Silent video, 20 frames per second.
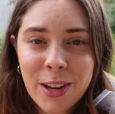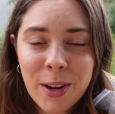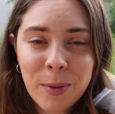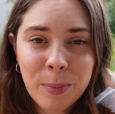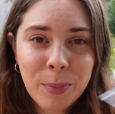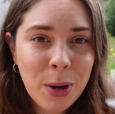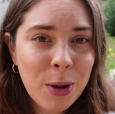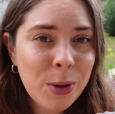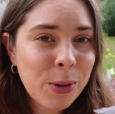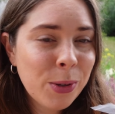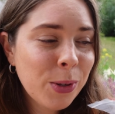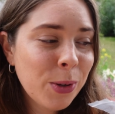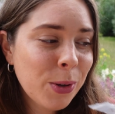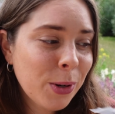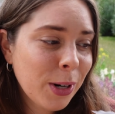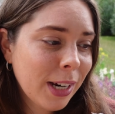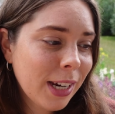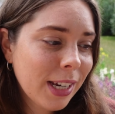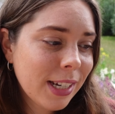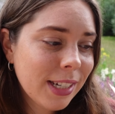a bowl or
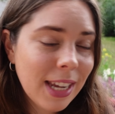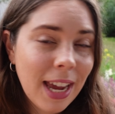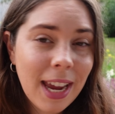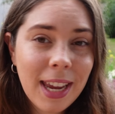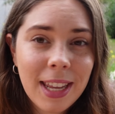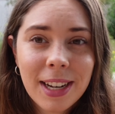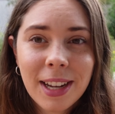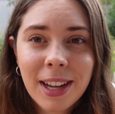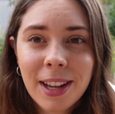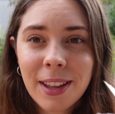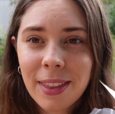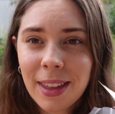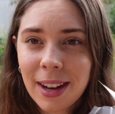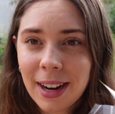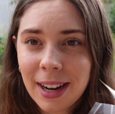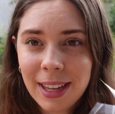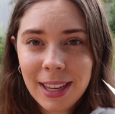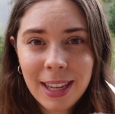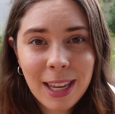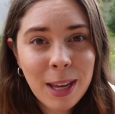a container that
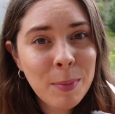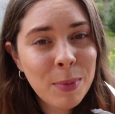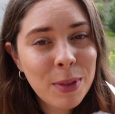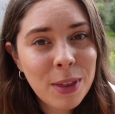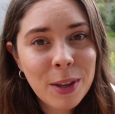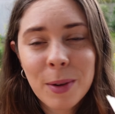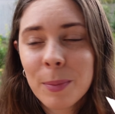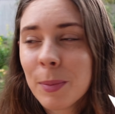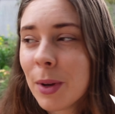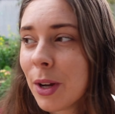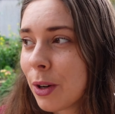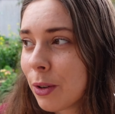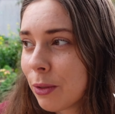I keep them